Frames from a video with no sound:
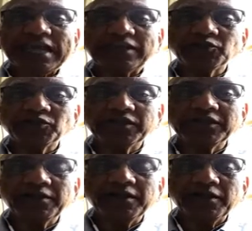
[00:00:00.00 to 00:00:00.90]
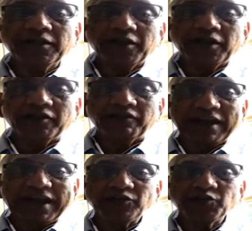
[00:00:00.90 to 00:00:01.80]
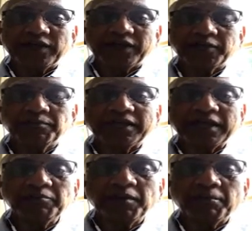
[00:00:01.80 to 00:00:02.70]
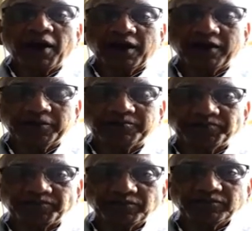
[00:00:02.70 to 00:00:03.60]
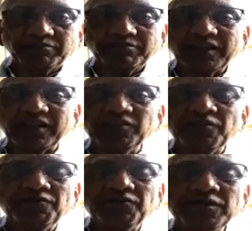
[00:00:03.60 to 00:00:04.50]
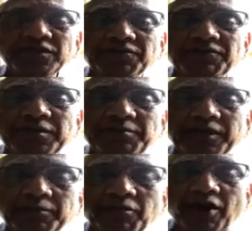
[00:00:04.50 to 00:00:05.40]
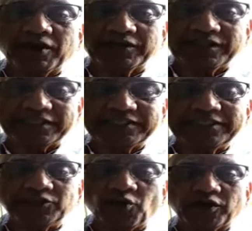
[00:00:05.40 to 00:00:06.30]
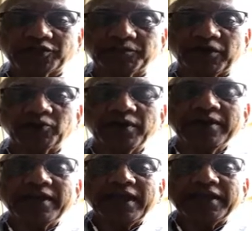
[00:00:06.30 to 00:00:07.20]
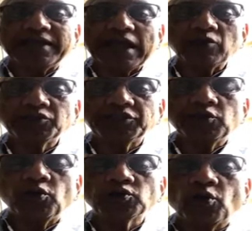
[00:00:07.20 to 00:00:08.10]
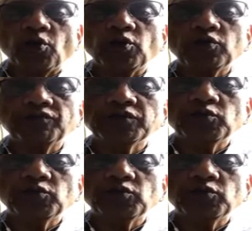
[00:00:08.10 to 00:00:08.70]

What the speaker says: actually graduated, became a monk, the first female monk that she talks about, and now she goes all over the